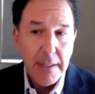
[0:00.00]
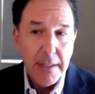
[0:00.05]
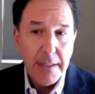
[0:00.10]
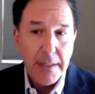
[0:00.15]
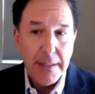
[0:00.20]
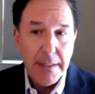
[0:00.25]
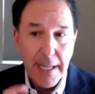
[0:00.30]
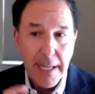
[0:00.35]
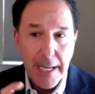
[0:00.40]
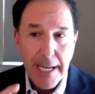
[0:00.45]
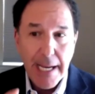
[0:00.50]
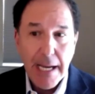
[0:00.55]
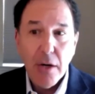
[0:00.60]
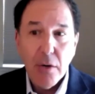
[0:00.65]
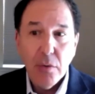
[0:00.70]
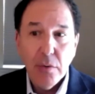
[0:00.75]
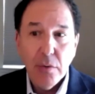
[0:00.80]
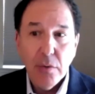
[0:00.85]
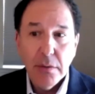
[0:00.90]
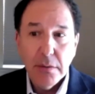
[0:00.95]

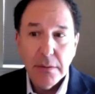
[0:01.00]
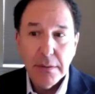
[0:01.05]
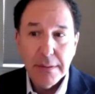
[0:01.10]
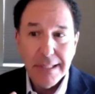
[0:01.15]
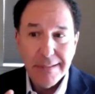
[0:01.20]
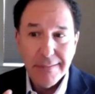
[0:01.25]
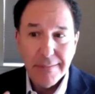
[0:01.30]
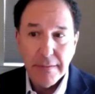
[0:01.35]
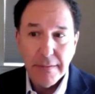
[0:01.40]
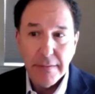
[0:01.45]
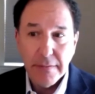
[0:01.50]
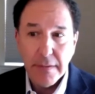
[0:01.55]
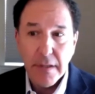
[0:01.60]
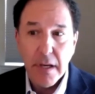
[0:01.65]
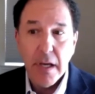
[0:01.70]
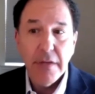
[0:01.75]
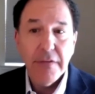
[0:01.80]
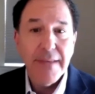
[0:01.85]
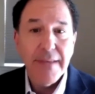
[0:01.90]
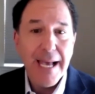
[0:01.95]
Now, let's
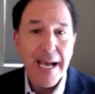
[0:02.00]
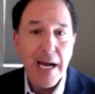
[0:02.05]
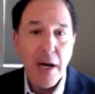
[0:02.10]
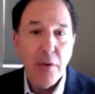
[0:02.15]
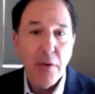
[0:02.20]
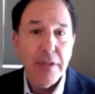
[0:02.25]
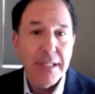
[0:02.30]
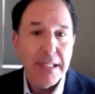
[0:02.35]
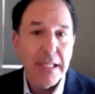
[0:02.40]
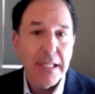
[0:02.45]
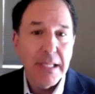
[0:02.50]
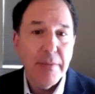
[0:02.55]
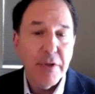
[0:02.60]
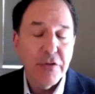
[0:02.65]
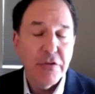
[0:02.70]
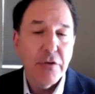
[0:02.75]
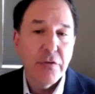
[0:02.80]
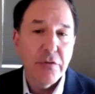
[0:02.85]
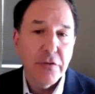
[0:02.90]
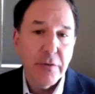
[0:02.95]
discuss how the claimant
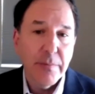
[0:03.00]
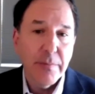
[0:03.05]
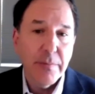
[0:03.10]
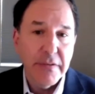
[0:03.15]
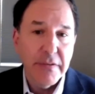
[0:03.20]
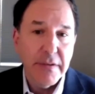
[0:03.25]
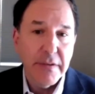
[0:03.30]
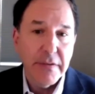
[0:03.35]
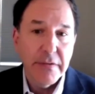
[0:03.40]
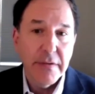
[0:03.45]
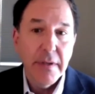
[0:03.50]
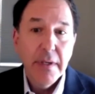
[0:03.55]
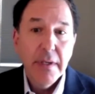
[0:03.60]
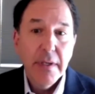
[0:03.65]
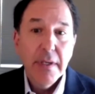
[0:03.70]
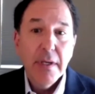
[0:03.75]
serves a business